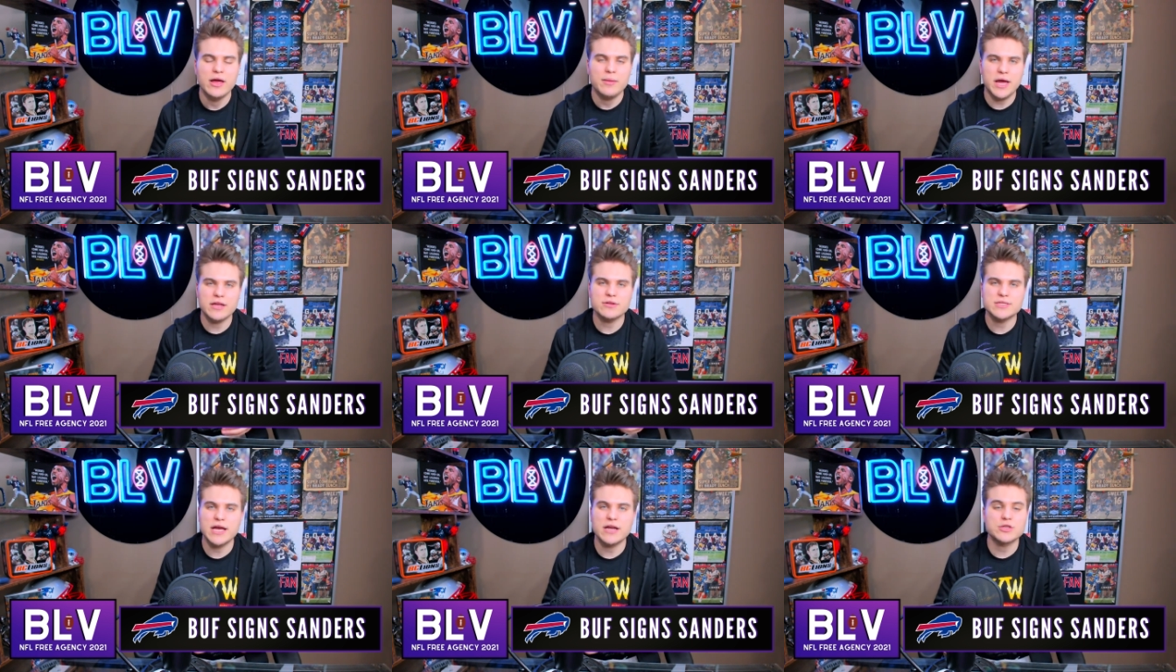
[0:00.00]

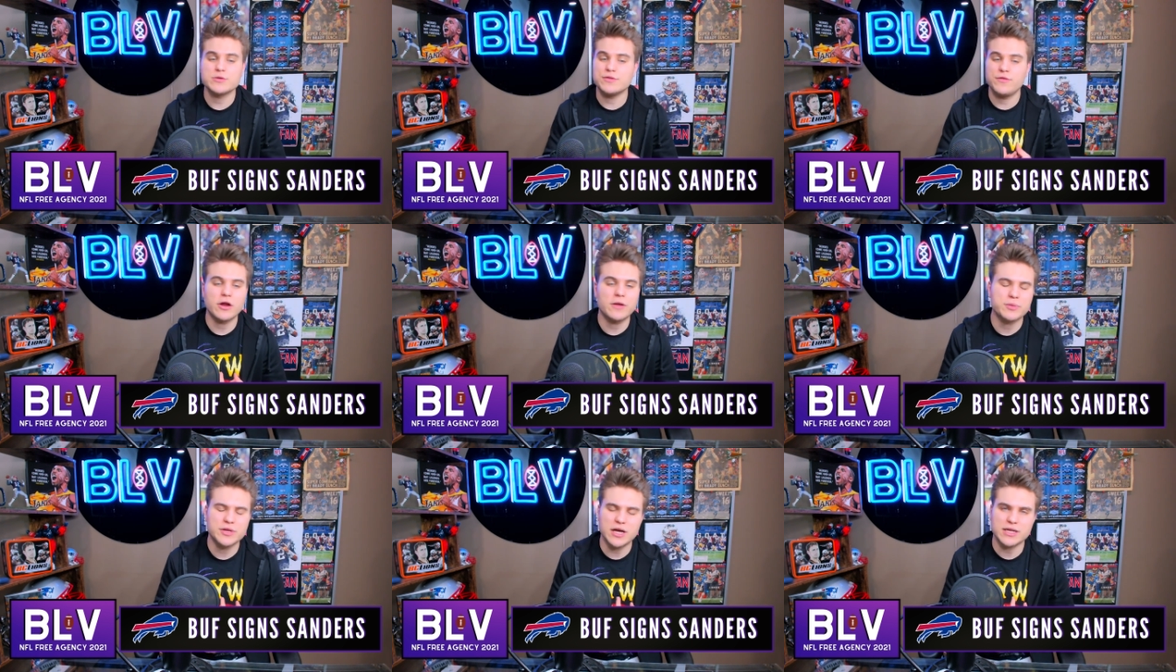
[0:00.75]
Manuel Sanders was very
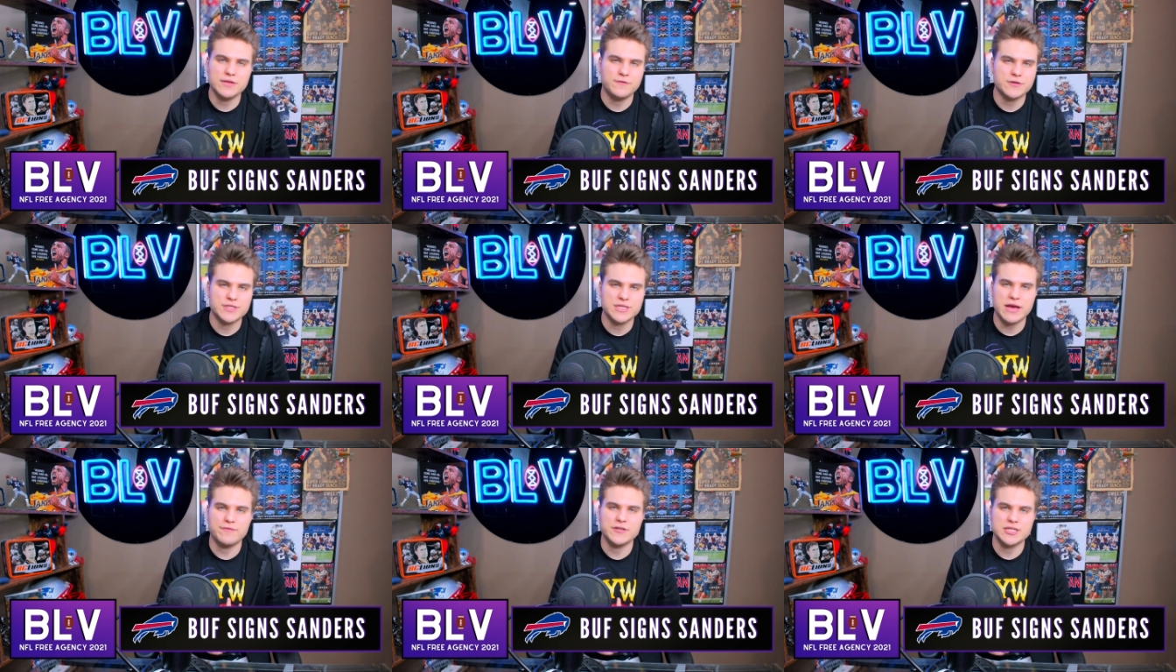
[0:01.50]
productive for
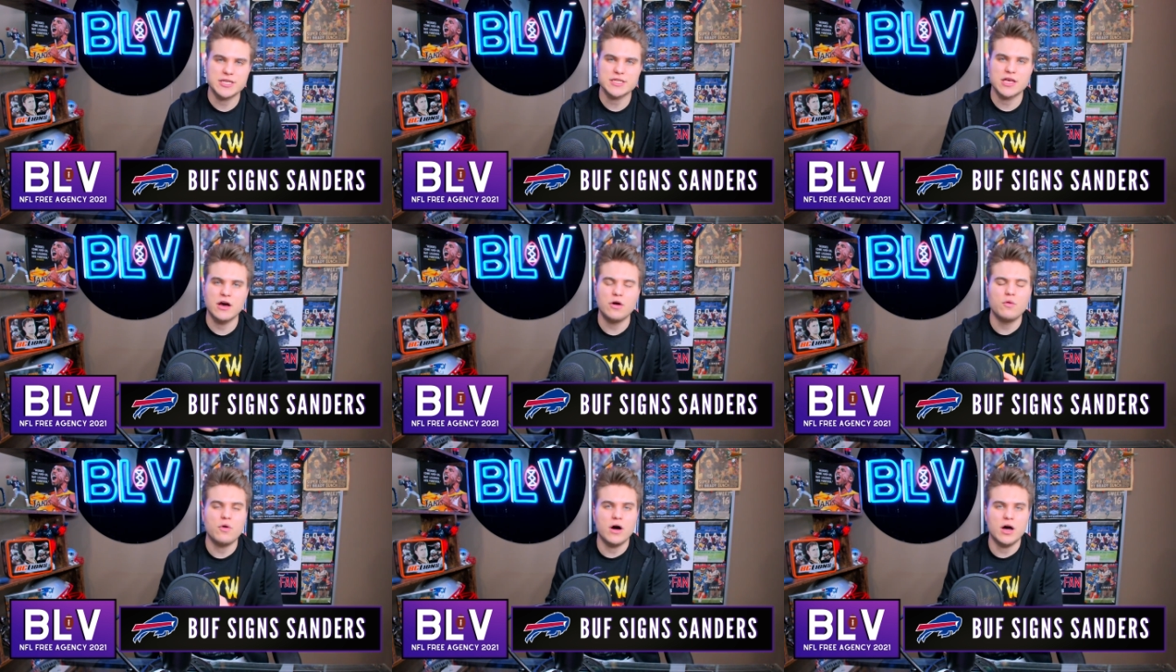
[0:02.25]
San
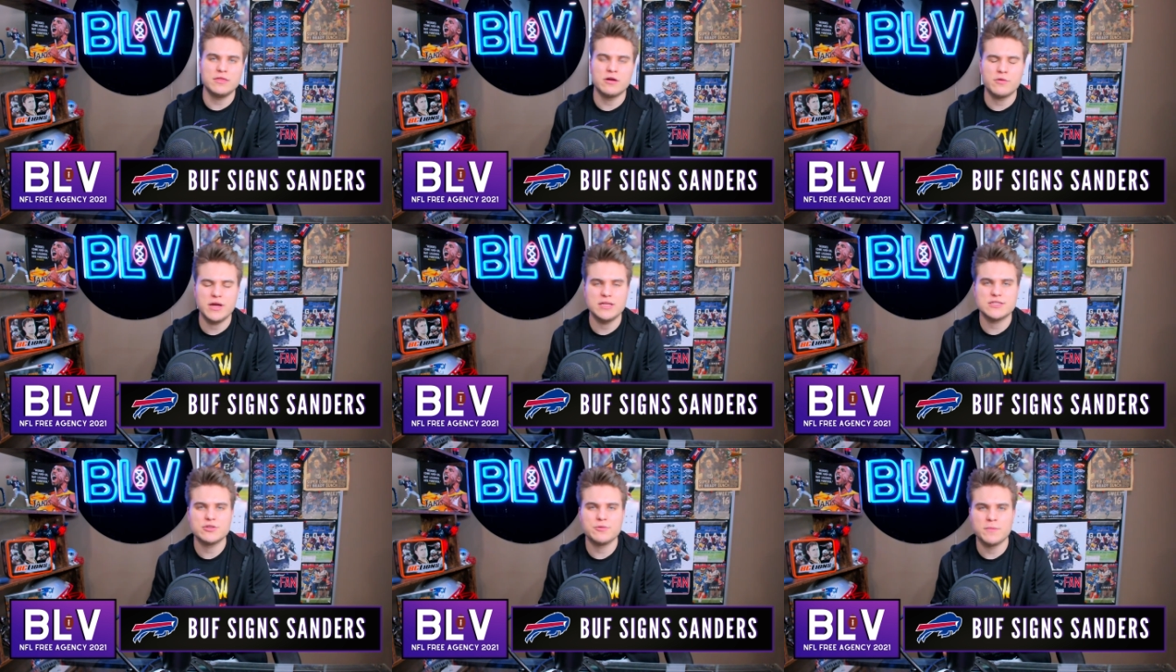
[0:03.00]
Francisco on their way to
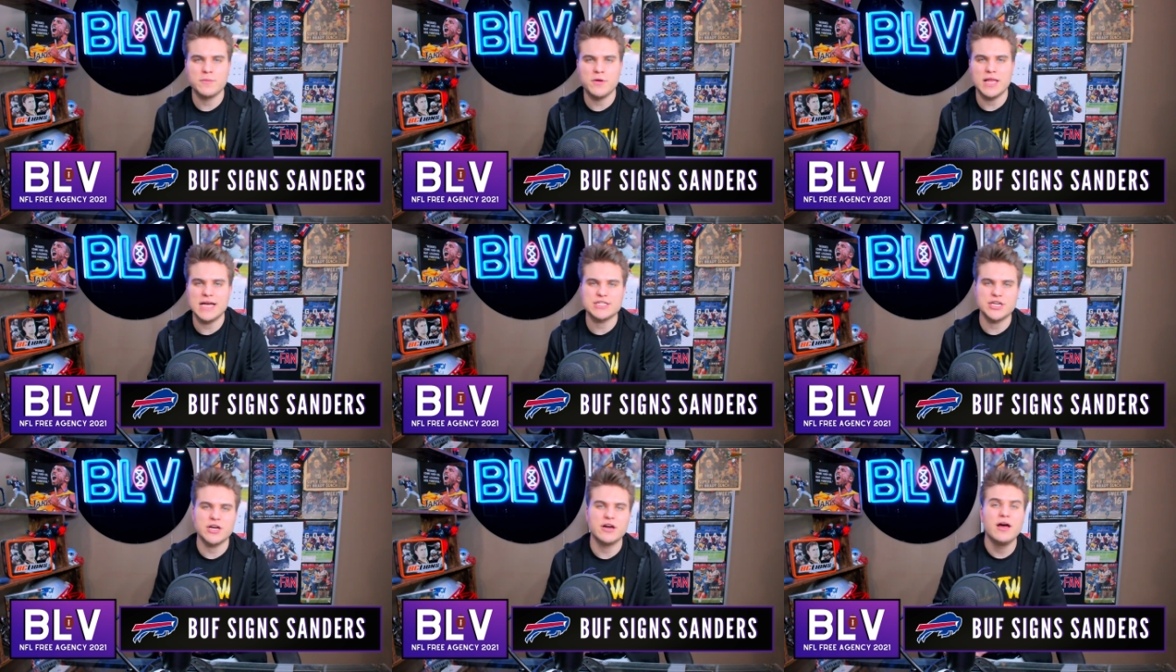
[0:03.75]
the Super Bowl
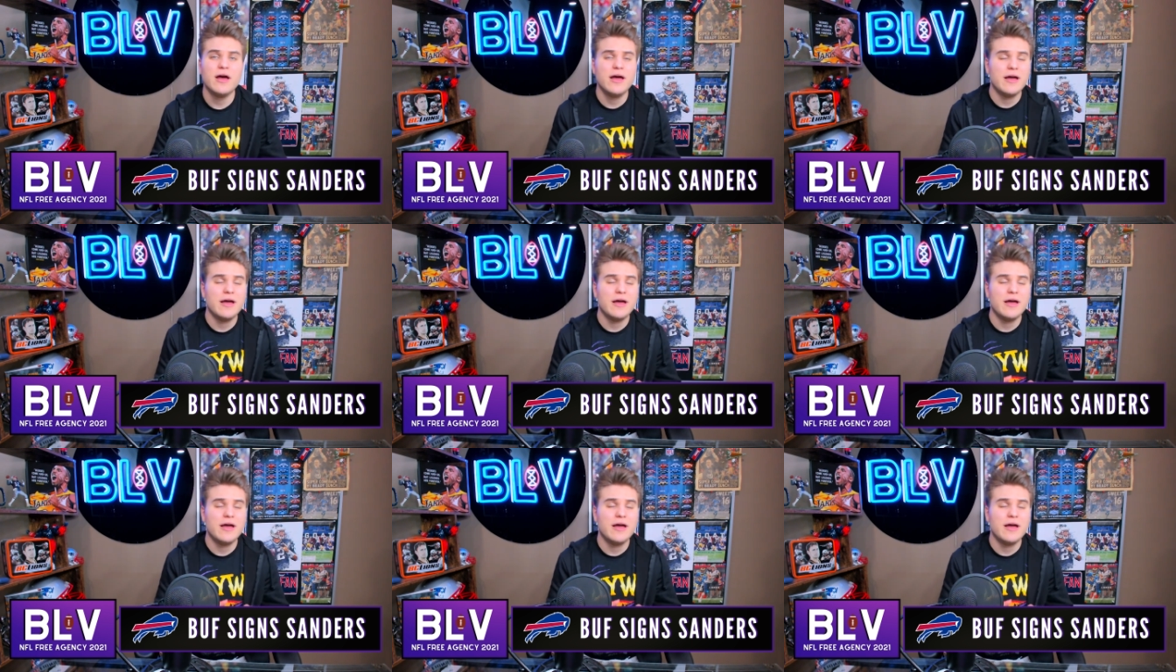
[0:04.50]
last year.